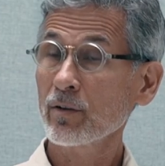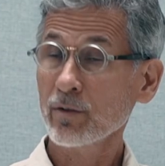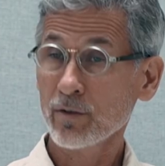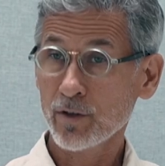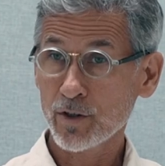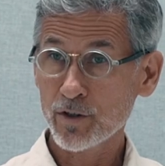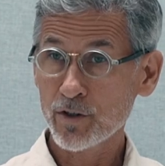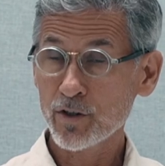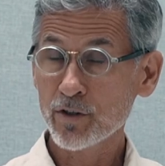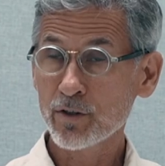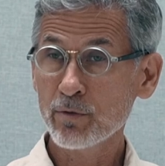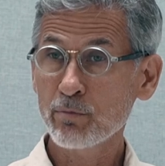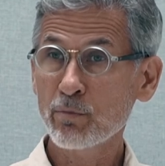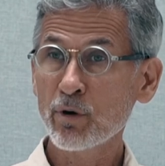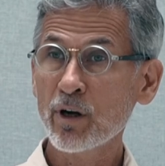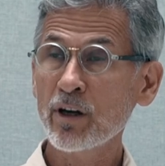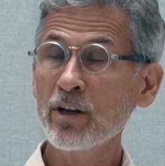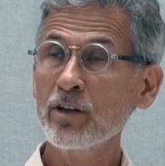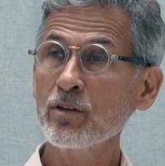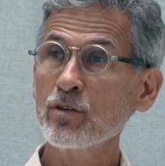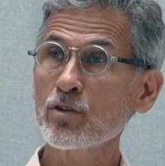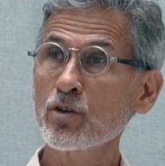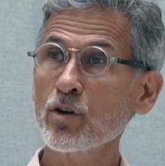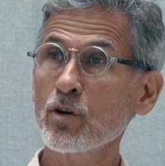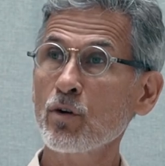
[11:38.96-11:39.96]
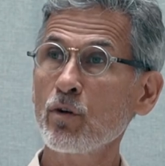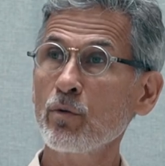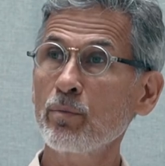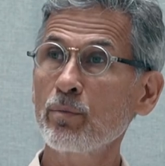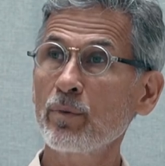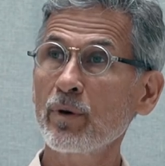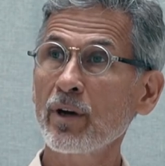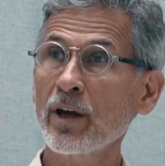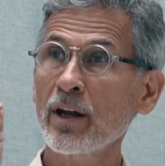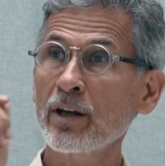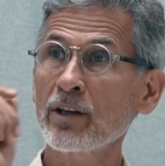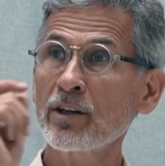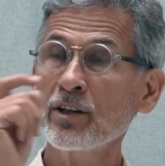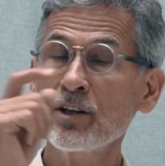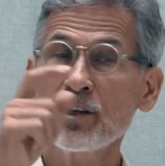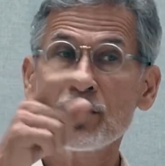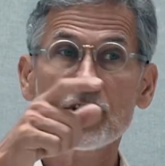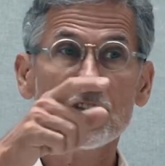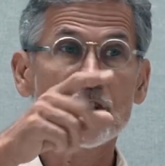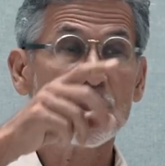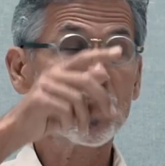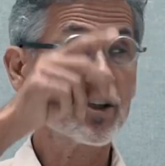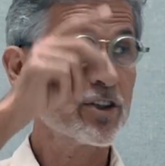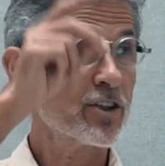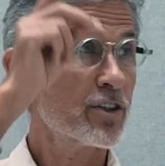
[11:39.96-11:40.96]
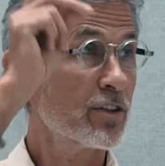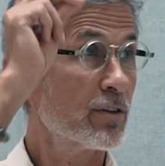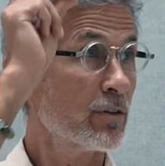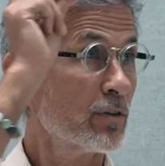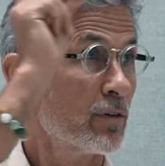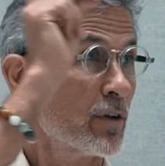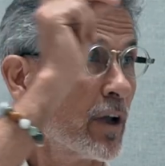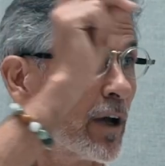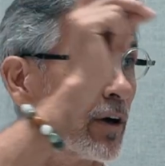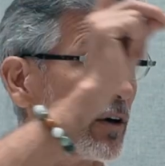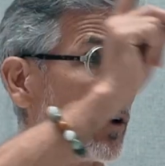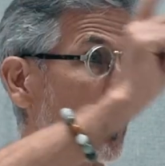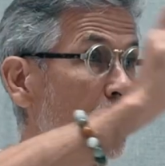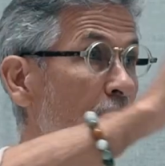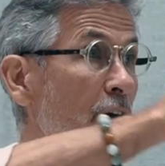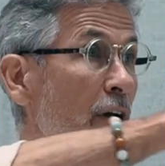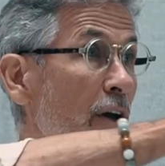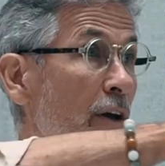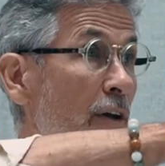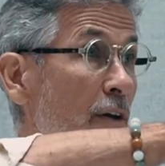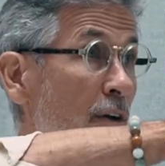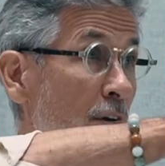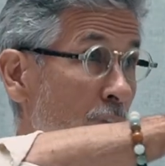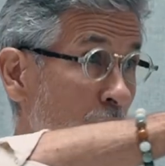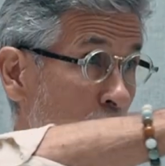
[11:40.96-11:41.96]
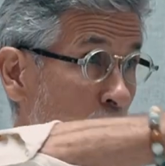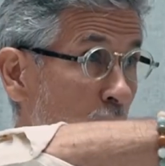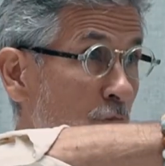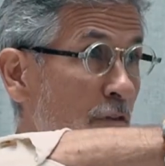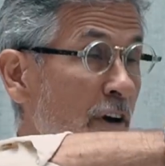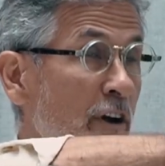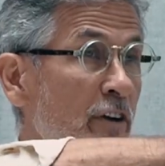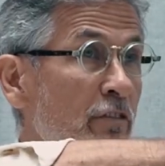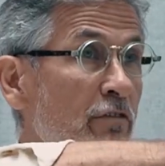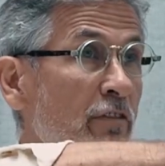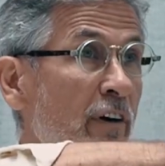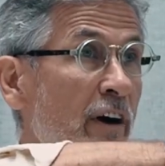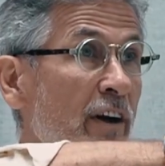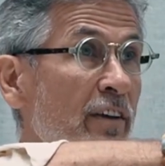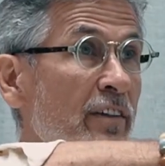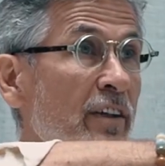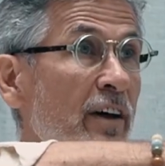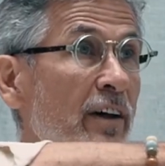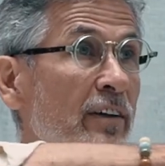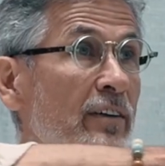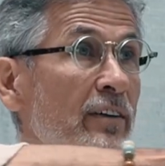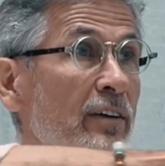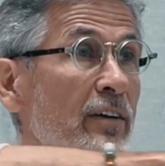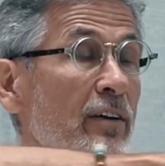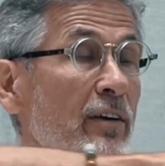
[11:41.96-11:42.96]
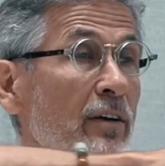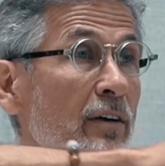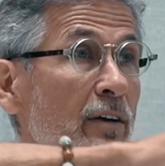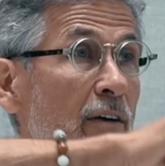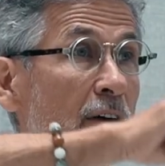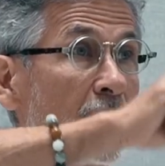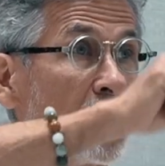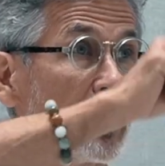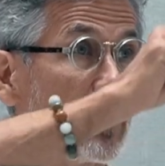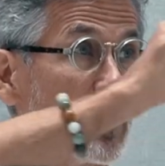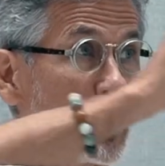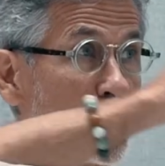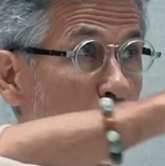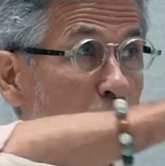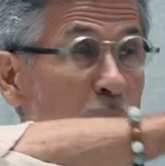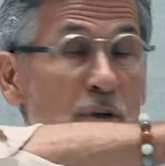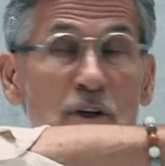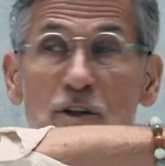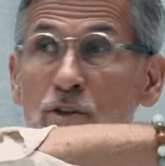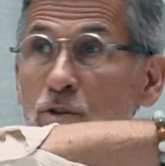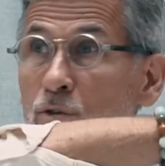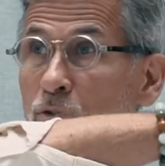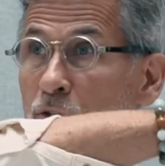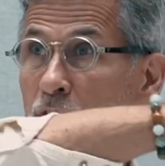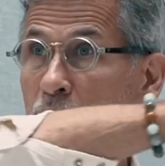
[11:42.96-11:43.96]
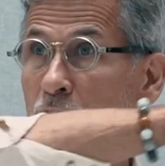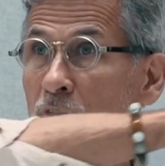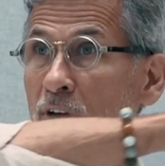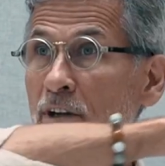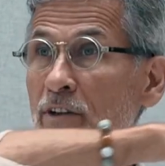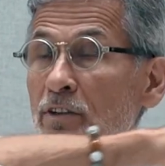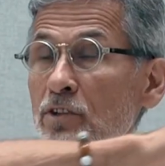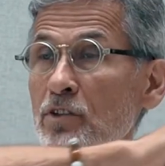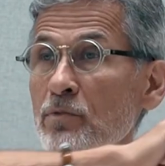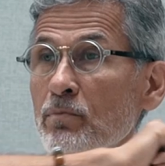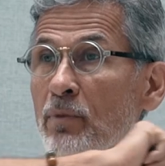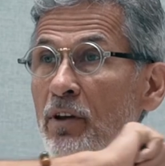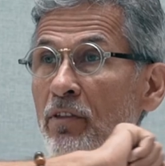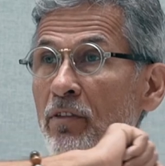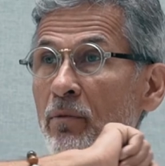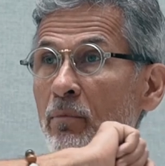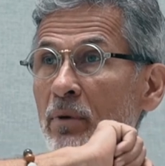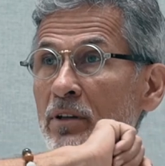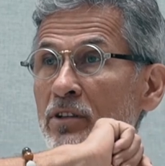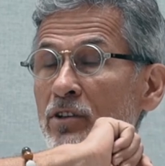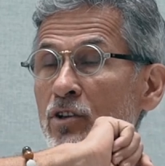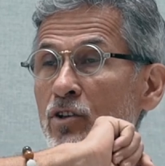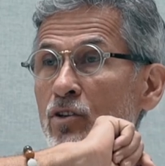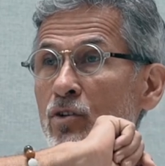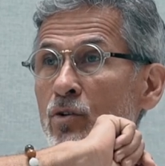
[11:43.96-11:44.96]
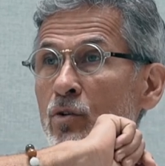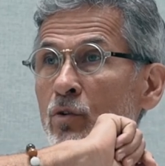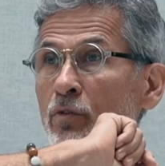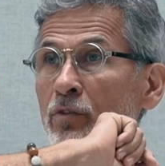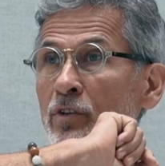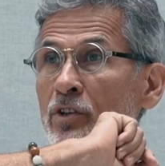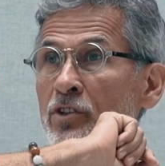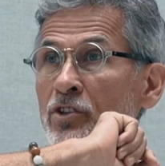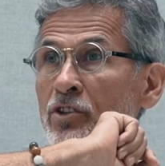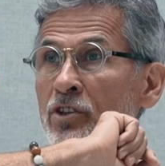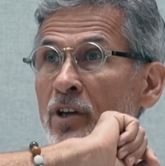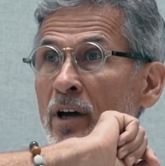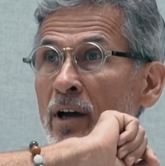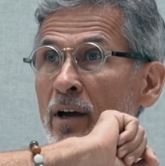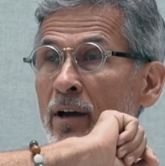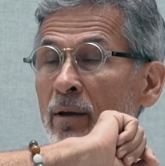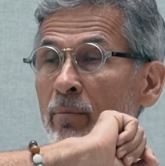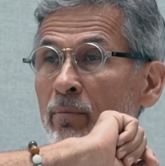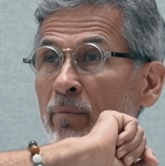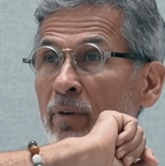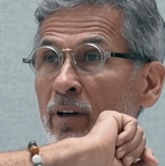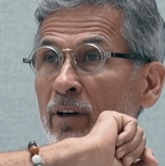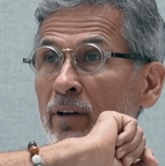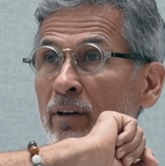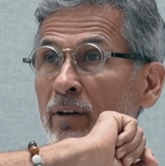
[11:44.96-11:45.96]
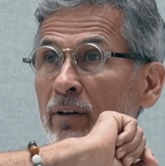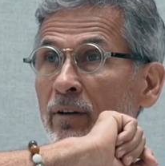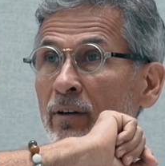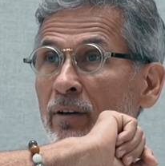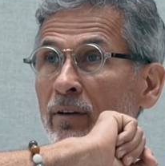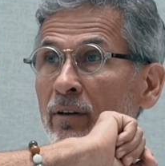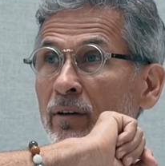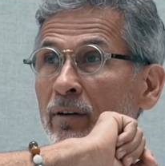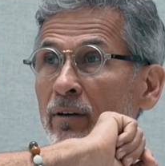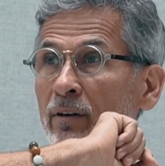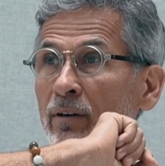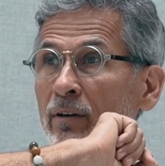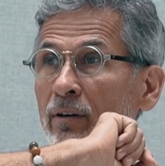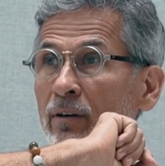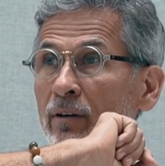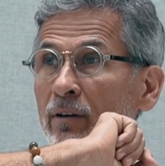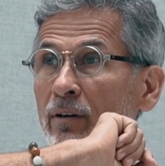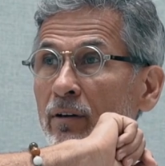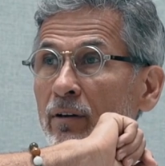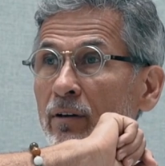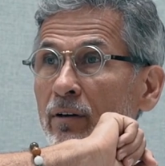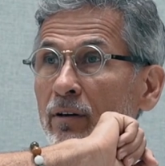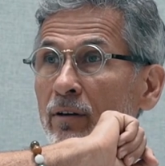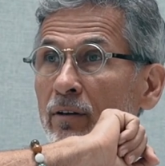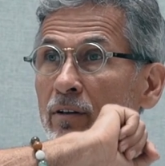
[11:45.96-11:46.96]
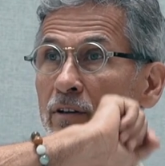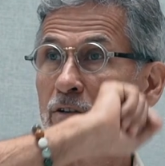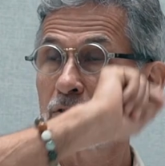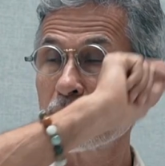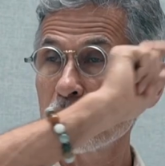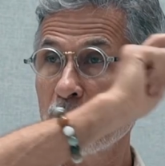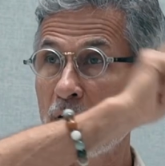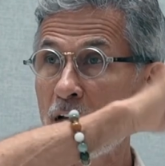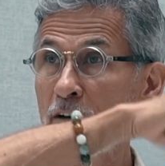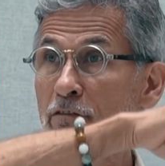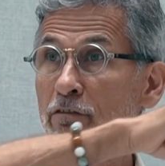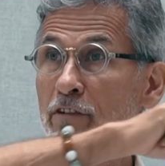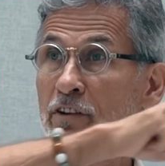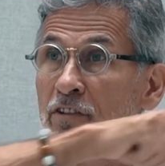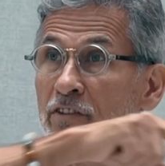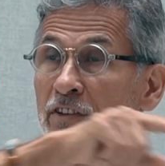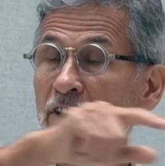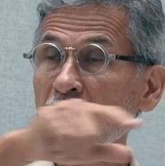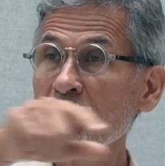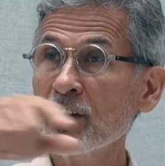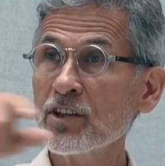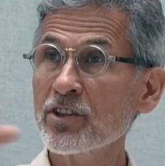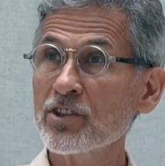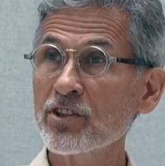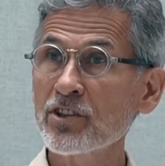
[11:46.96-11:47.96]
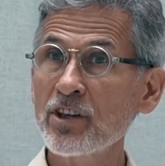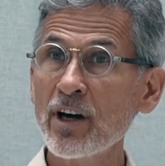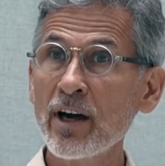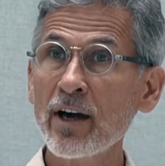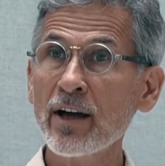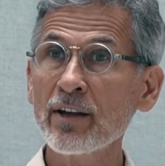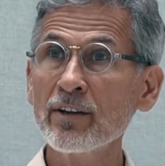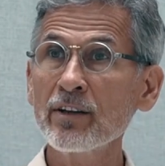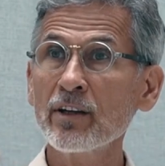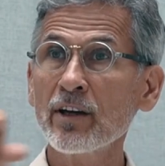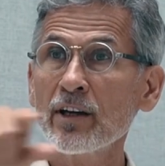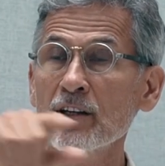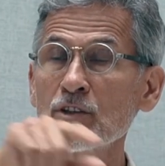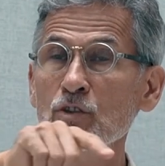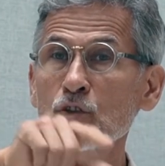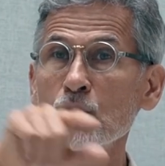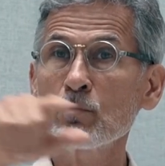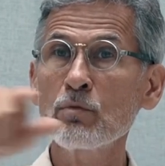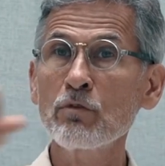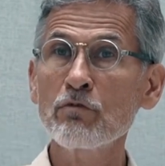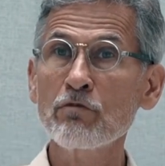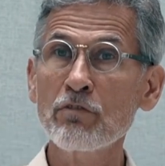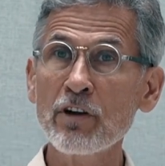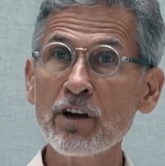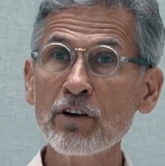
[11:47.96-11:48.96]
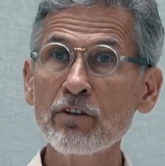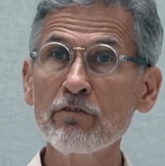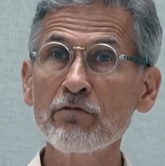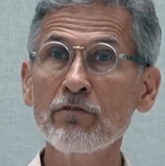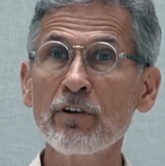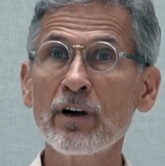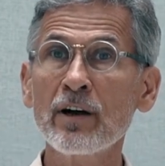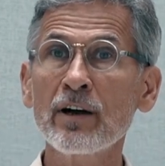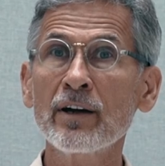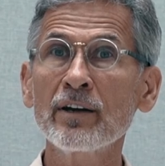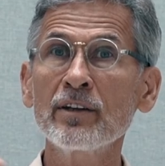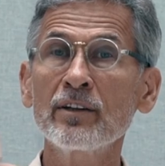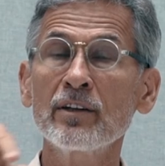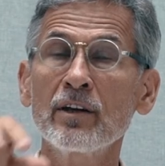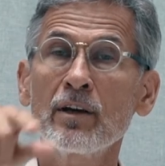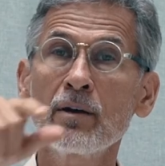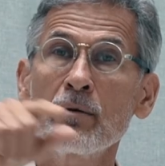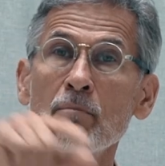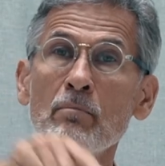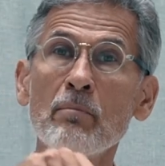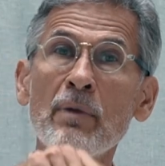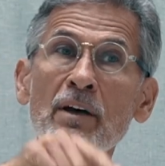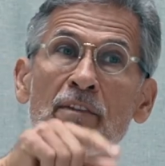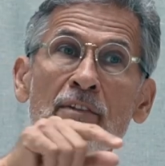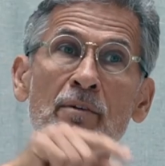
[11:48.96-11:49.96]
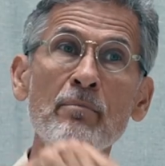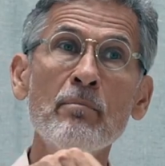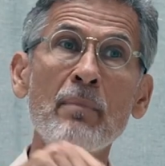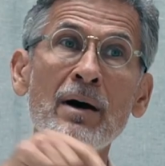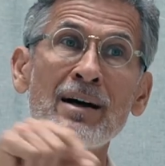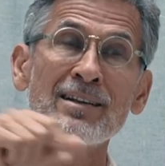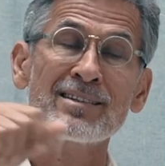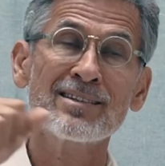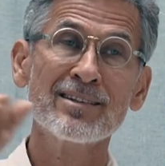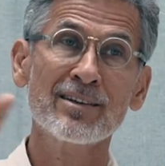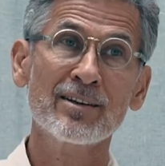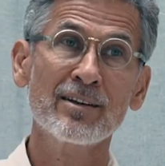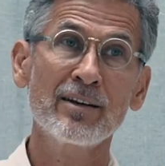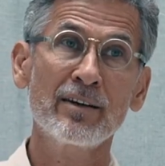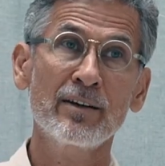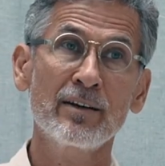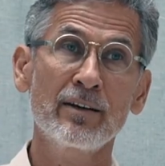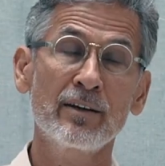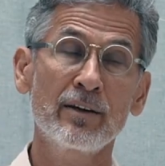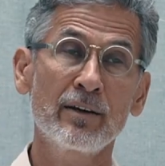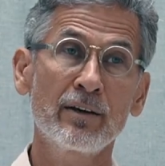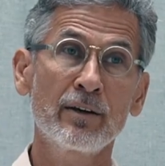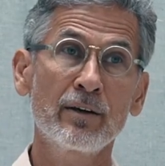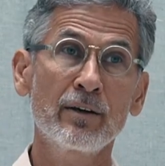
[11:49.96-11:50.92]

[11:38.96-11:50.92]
He did a brilliant job, and he's just like, okay, can you verify that? And he speaks to the greatest mathematician of his time. So everything is done, has to be verified mathematically.